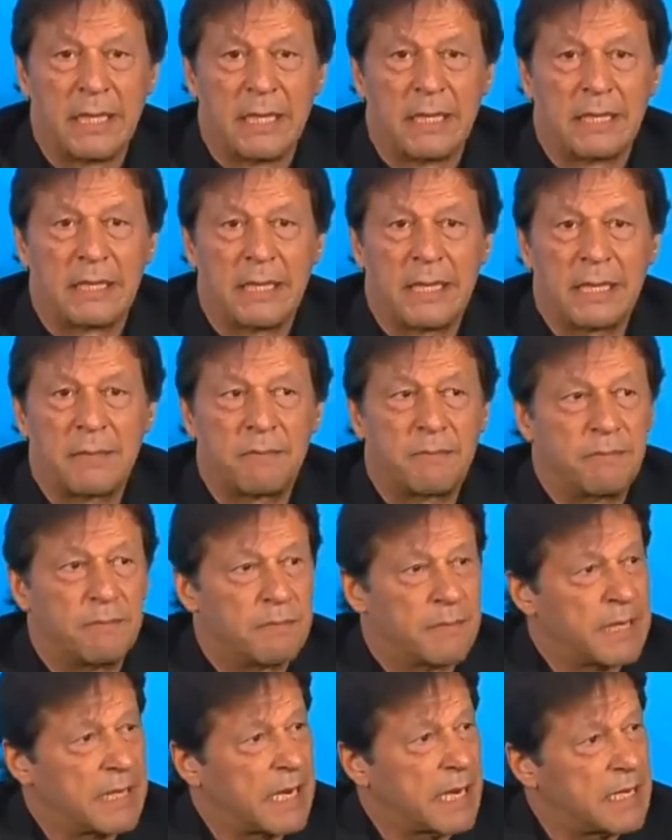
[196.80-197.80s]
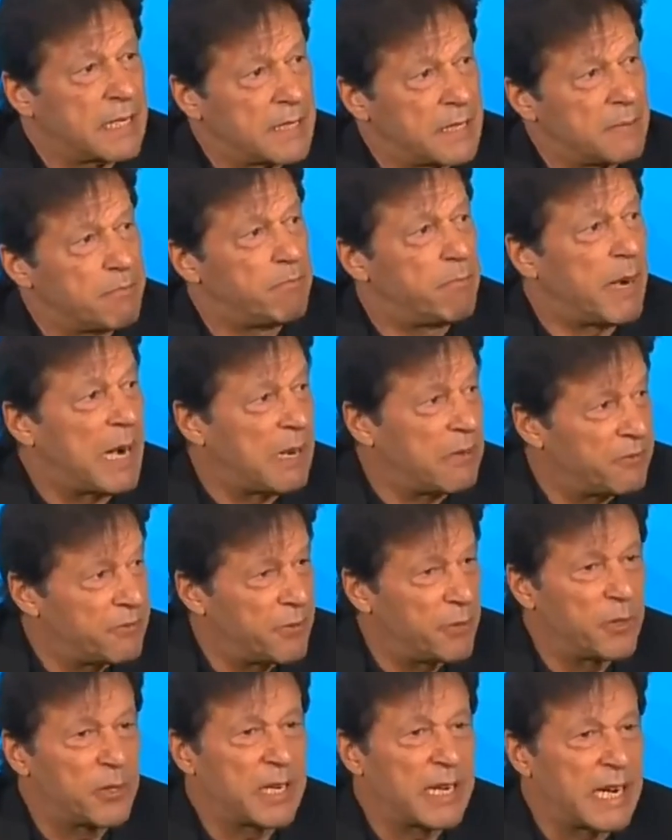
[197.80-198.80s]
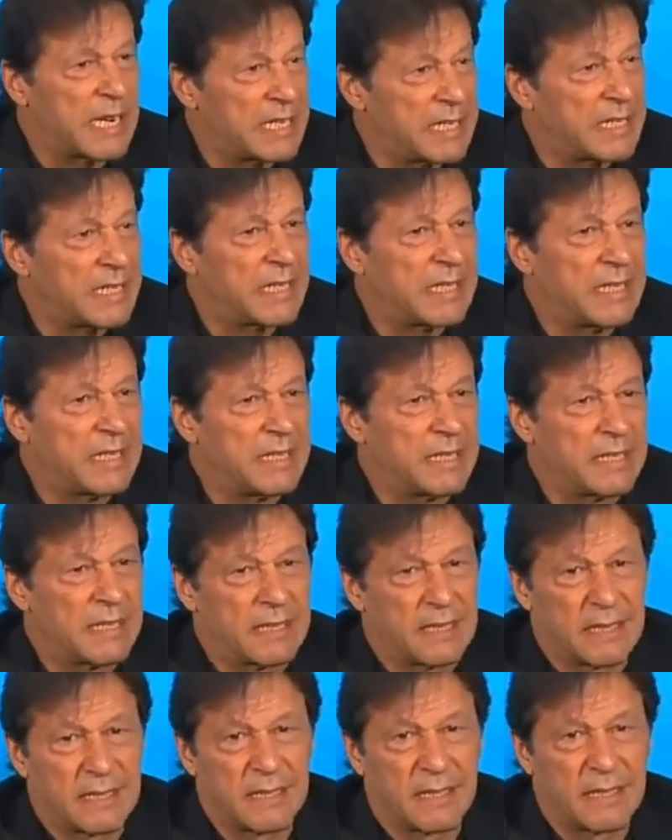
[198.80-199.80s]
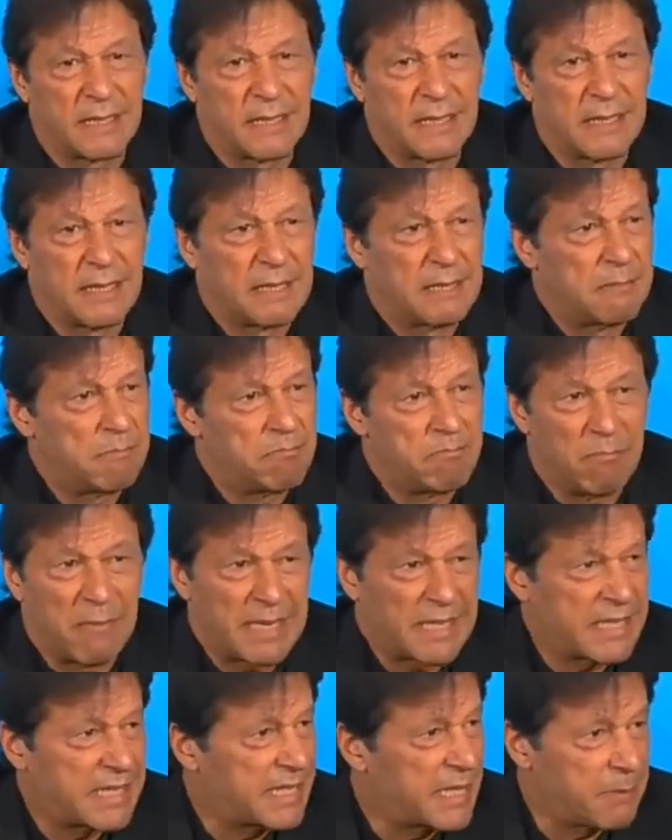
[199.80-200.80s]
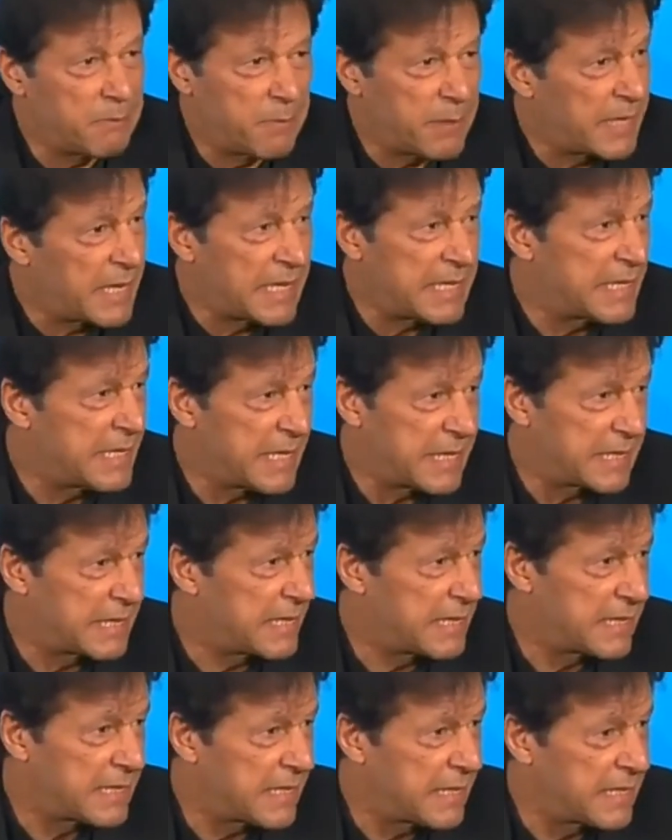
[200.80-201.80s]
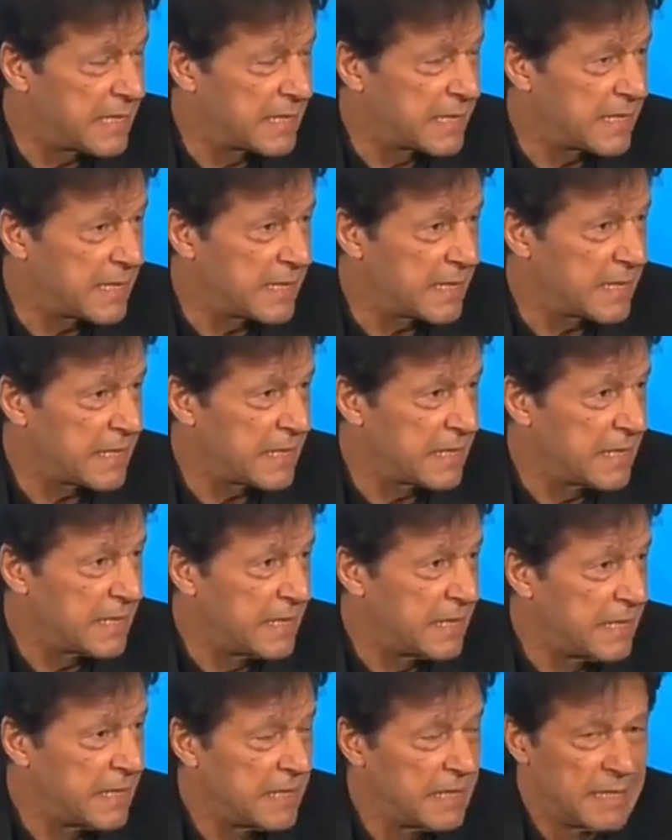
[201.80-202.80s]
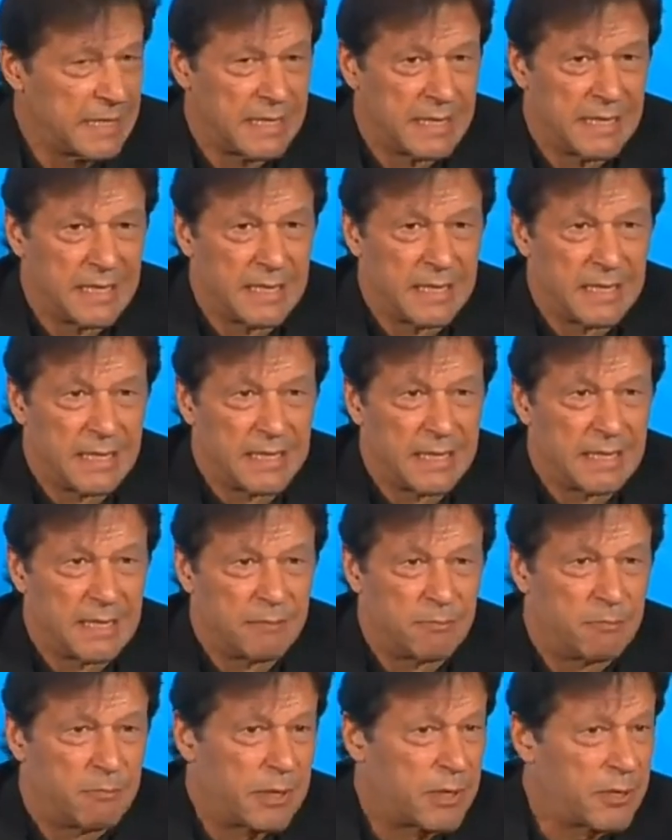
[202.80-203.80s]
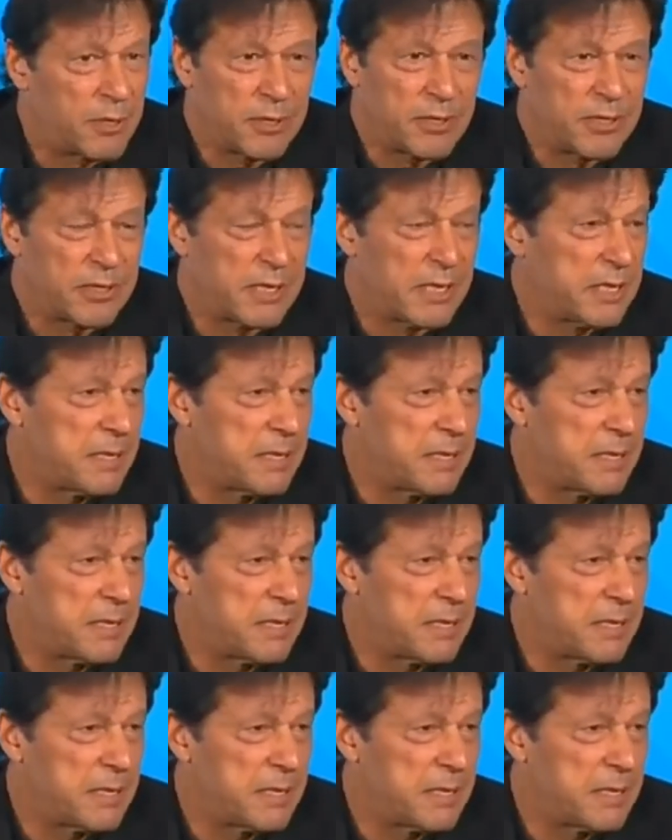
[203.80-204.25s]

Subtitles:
that powerful countries must chip in and take this seriously. Because